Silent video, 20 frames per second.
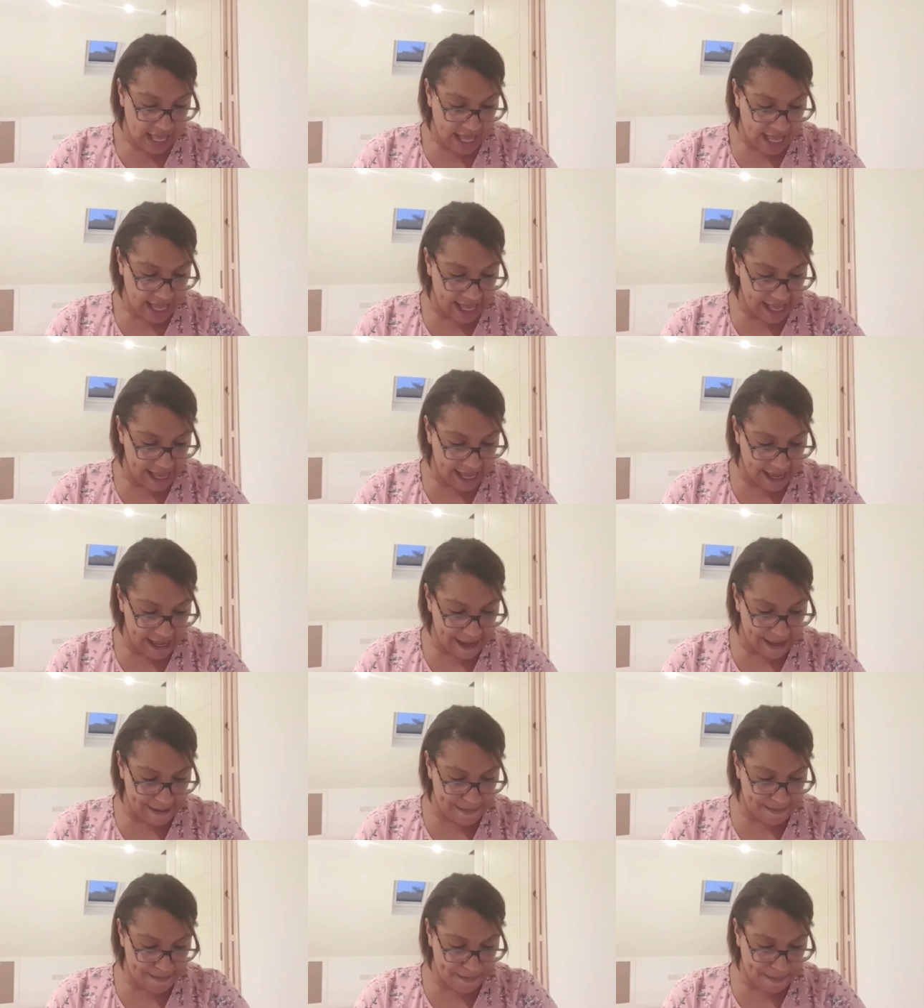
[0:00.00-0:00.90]

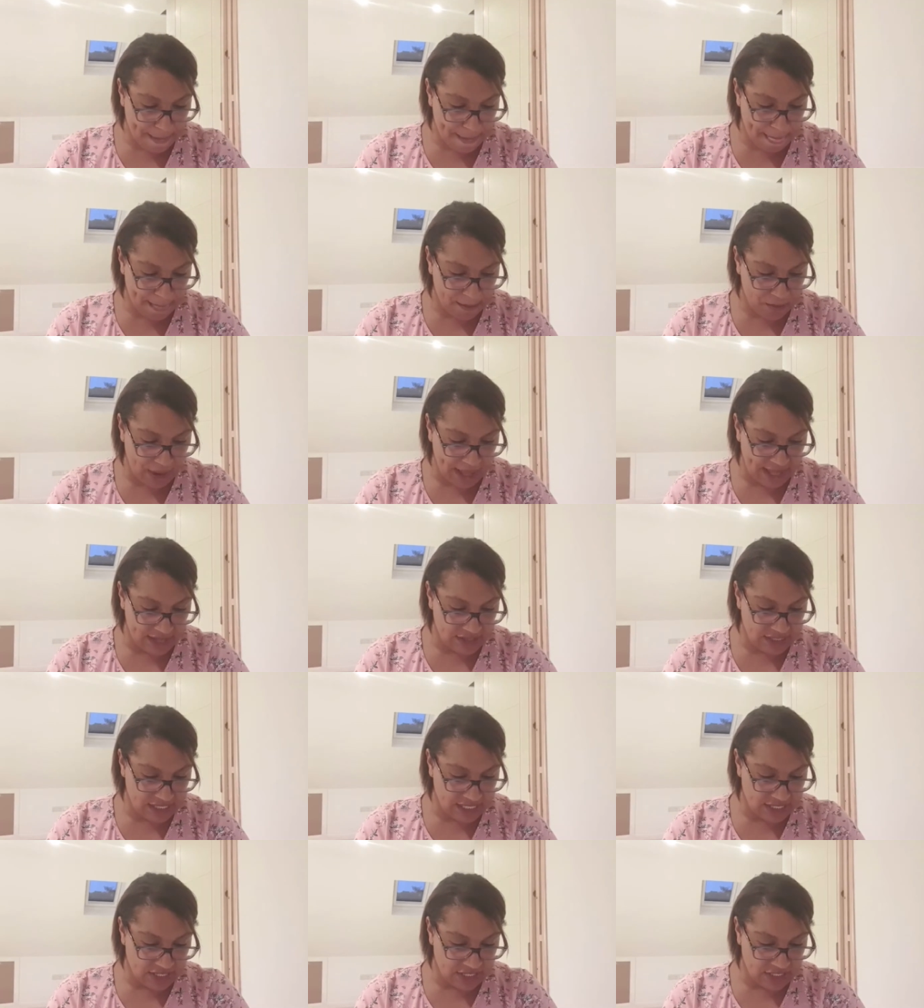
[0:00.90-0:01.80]
What
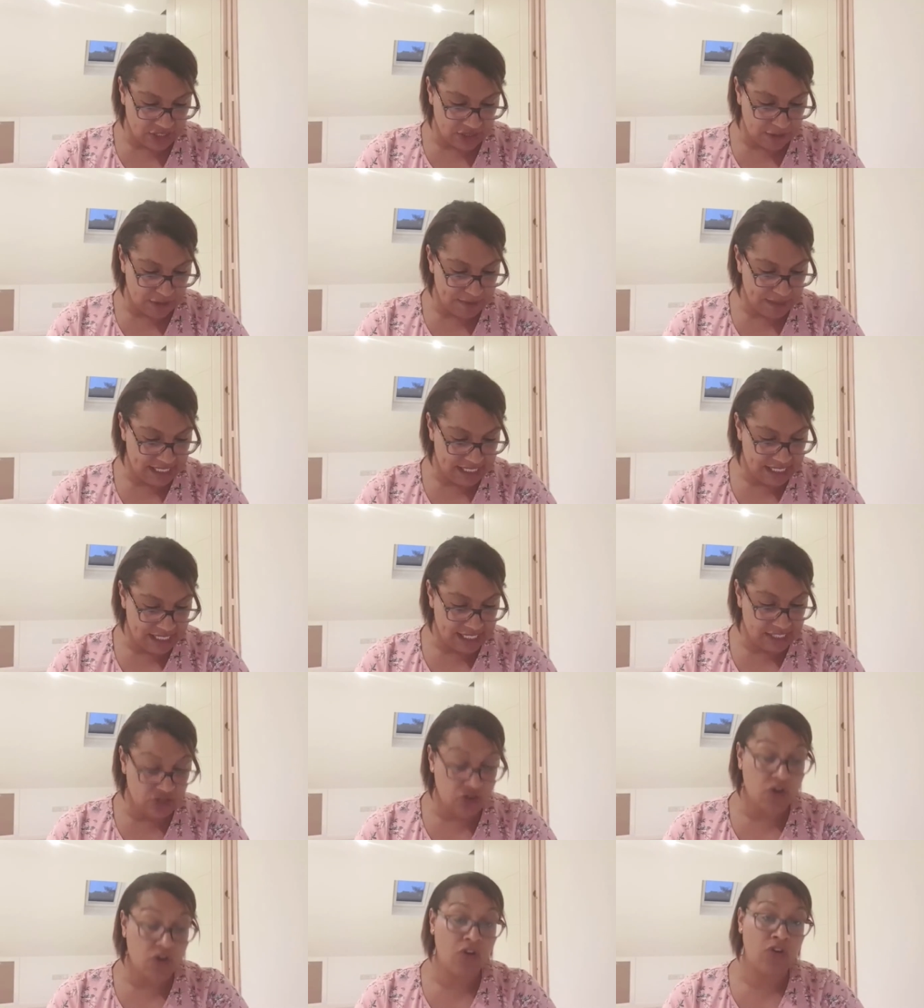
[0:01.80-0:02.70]
else did I do? Mrs.
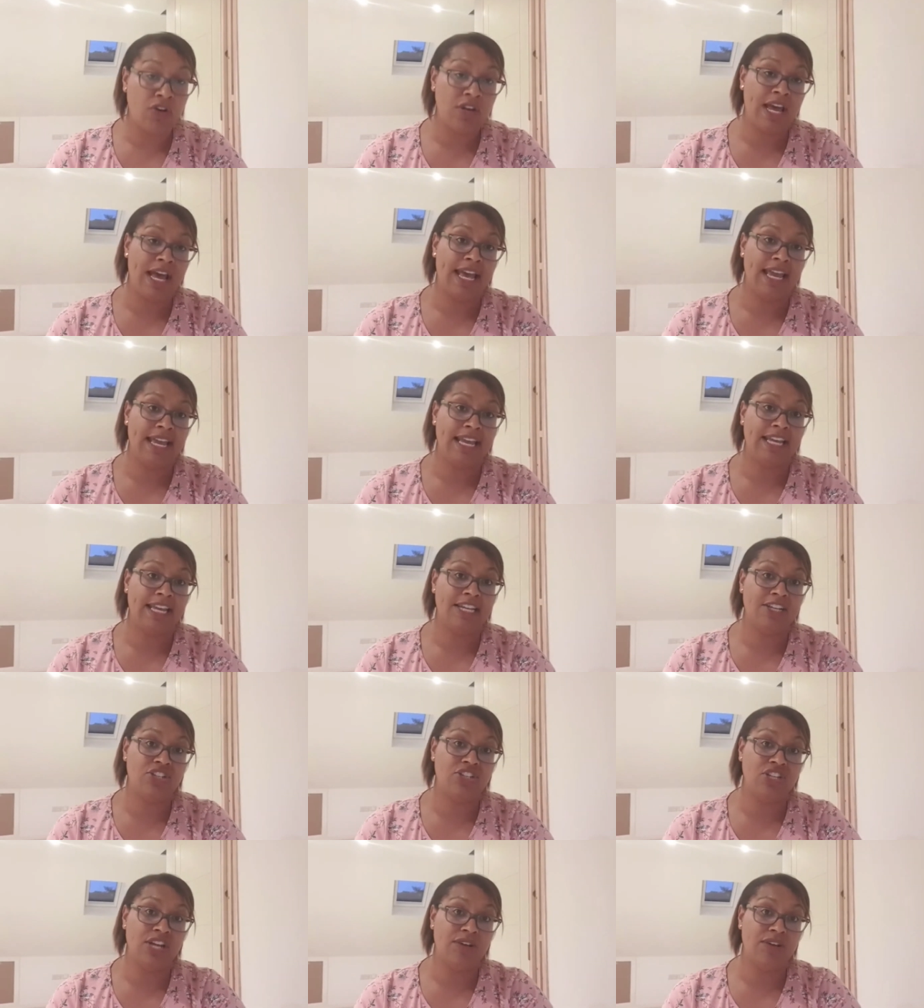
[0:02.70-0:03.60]
on a
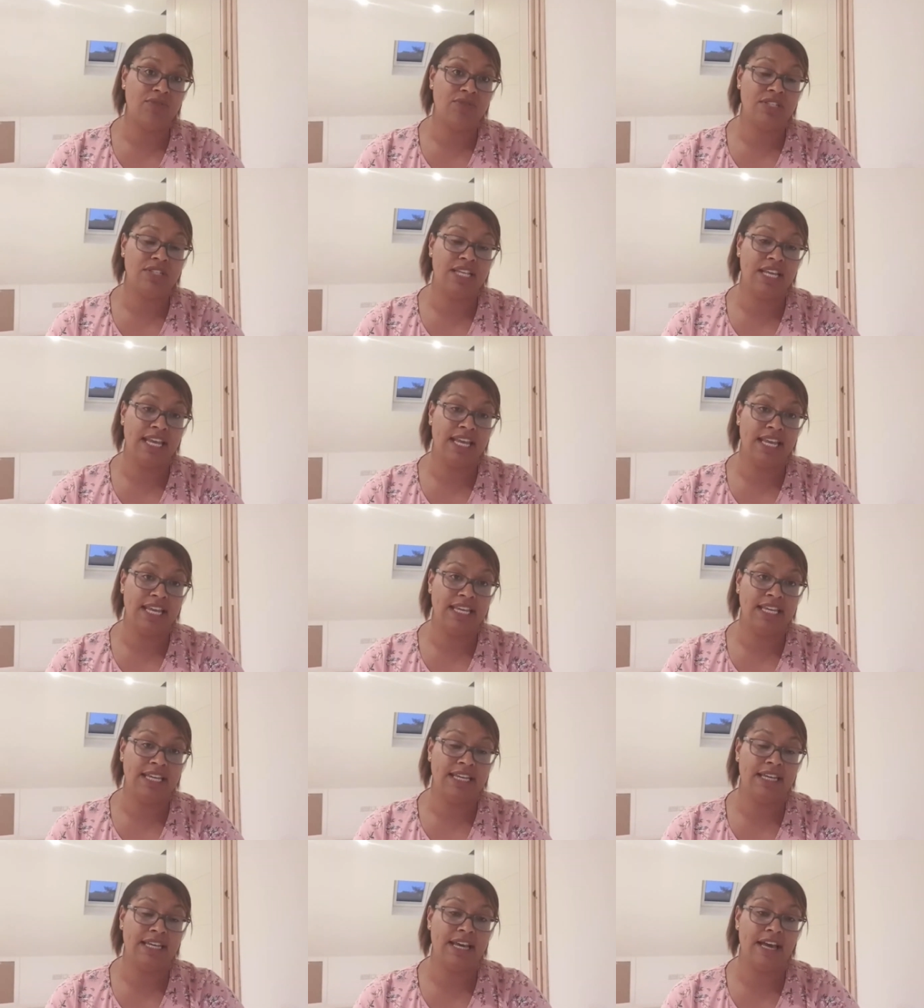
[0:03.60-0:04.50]

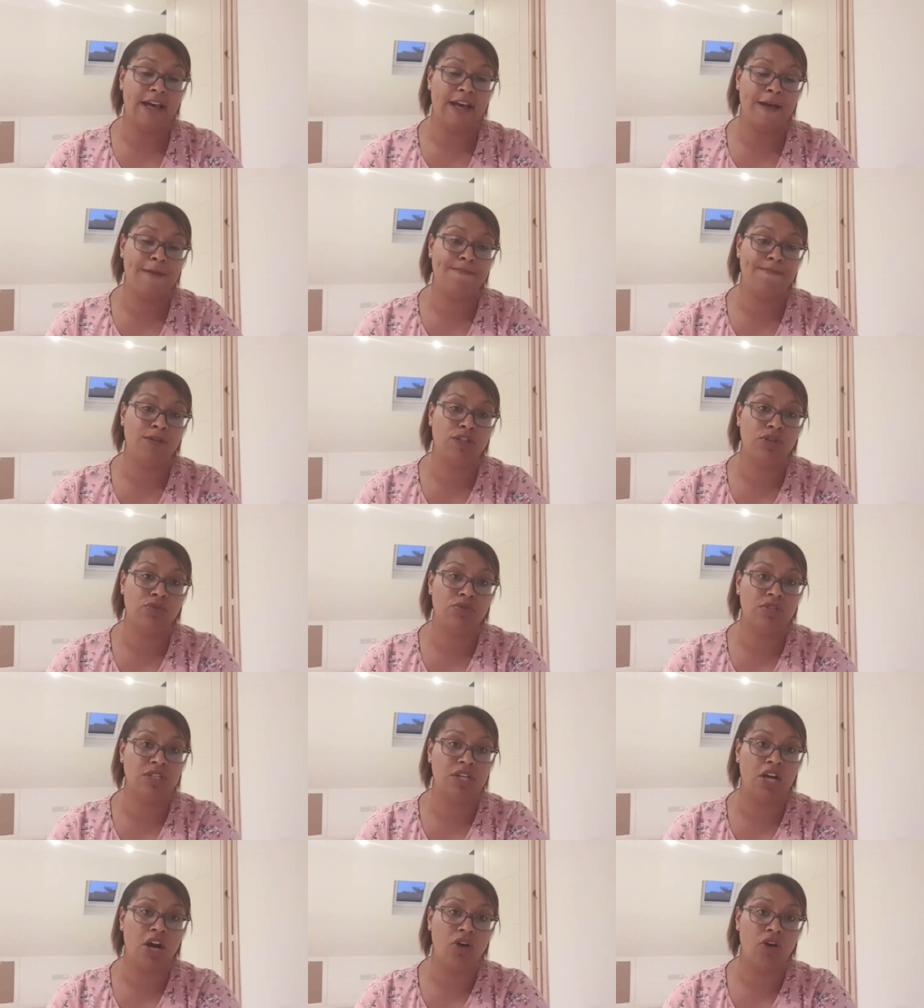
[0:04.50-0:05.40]
Sheltie. She was
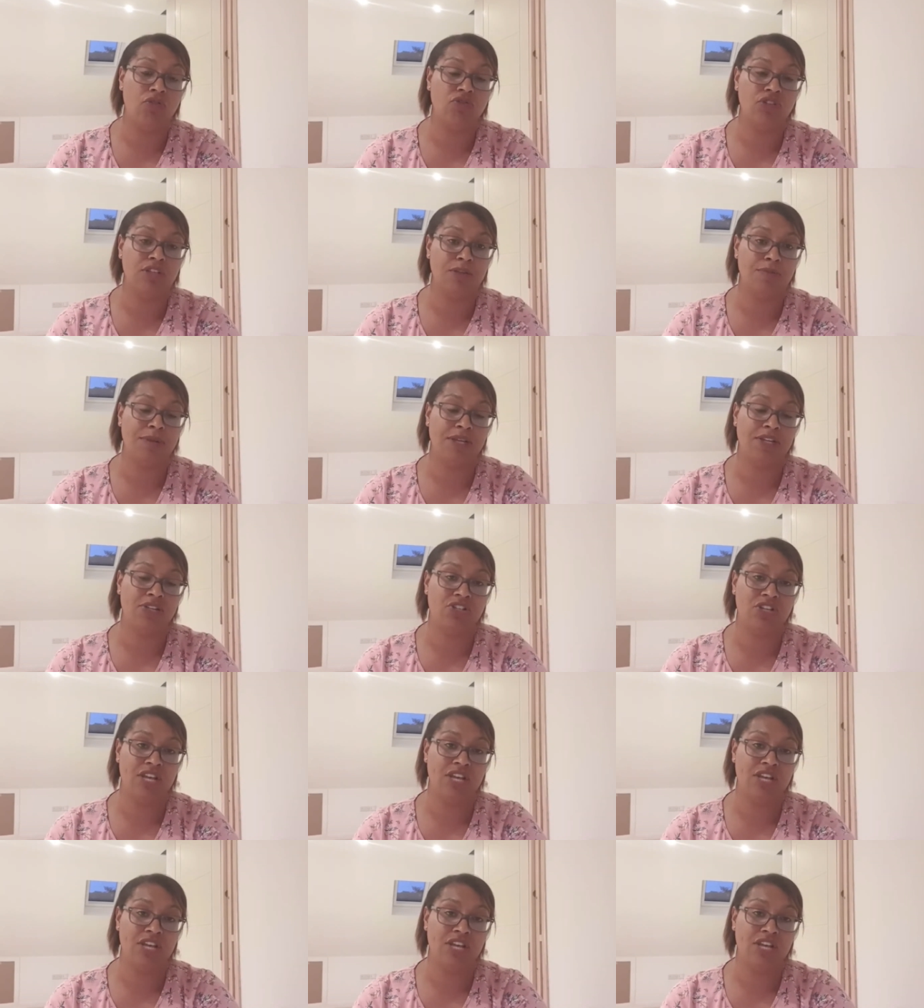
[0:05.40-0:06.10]
an older bitch